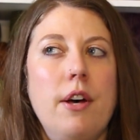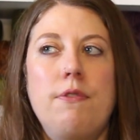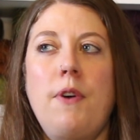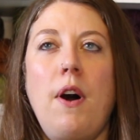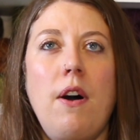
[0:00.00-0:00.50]

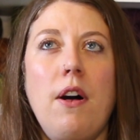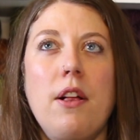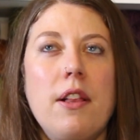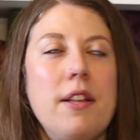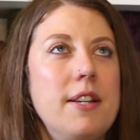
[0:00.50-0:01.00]

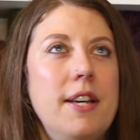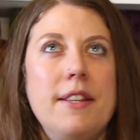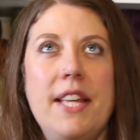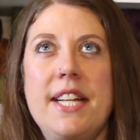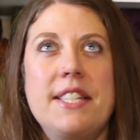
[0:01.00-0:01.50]
fall,
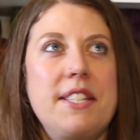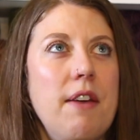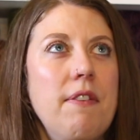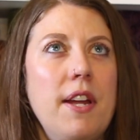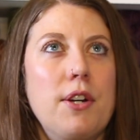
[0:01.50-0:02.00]

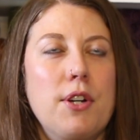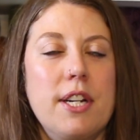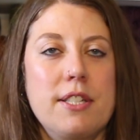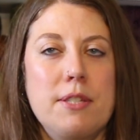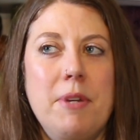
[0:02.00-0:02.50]
Thanksgiving,
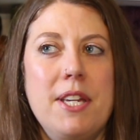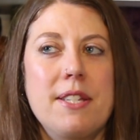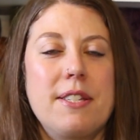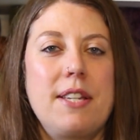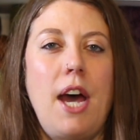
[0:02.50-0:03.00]

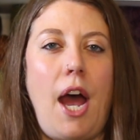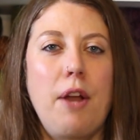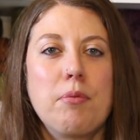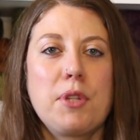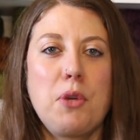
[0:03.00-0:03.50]
Christmas. I
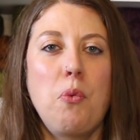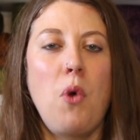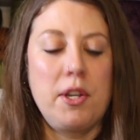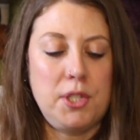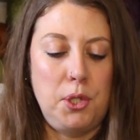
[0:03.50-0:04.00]
really
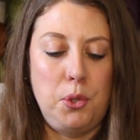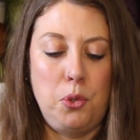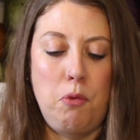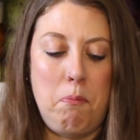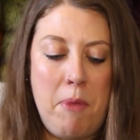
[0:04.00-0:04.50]
want
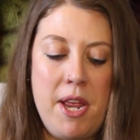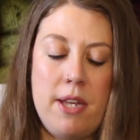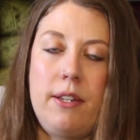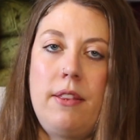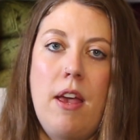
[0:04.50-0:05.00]
to
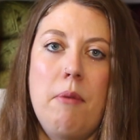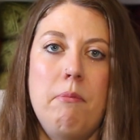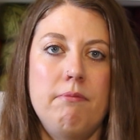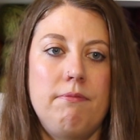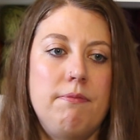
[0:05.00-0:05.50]
make
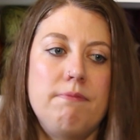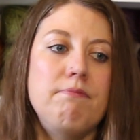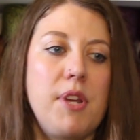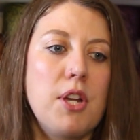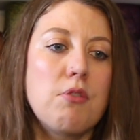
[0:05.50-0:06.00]
them
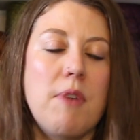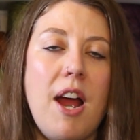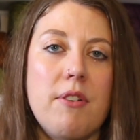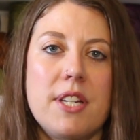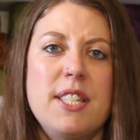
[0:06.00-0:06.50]

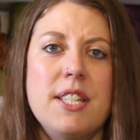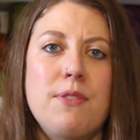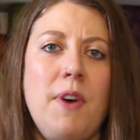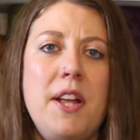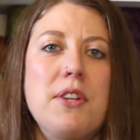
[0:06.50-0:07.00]
year-round because it's
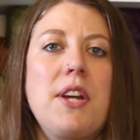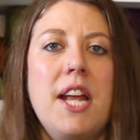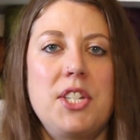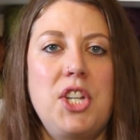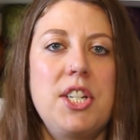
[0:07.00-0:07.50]
fun. You
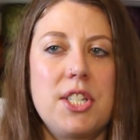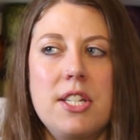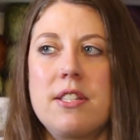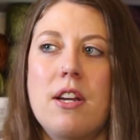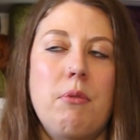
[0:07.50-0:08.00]
kind of change
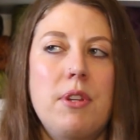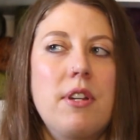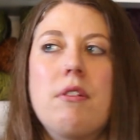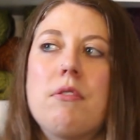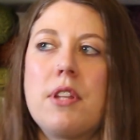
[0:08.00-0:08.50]
things out
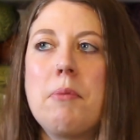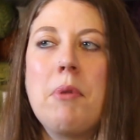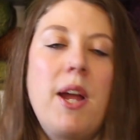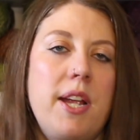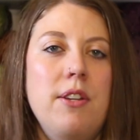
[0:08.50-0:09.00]
without really
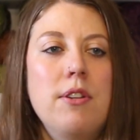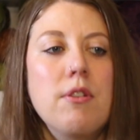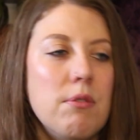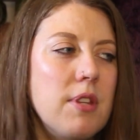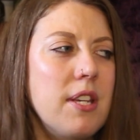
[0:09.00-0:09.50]
buying
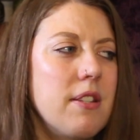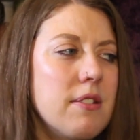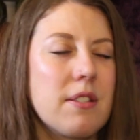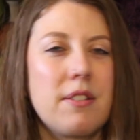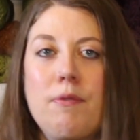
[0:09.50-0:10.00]
new
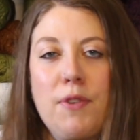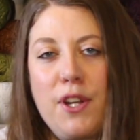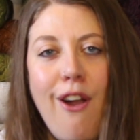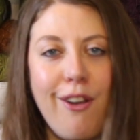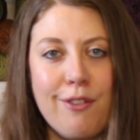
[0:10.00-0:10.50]
things, except for
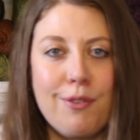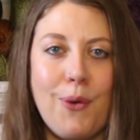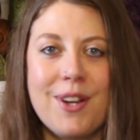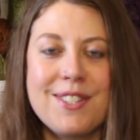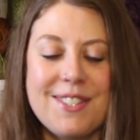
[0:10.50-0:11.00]
yarn, of
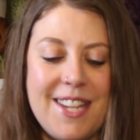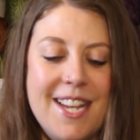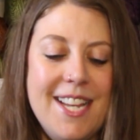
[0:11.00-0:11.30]
course.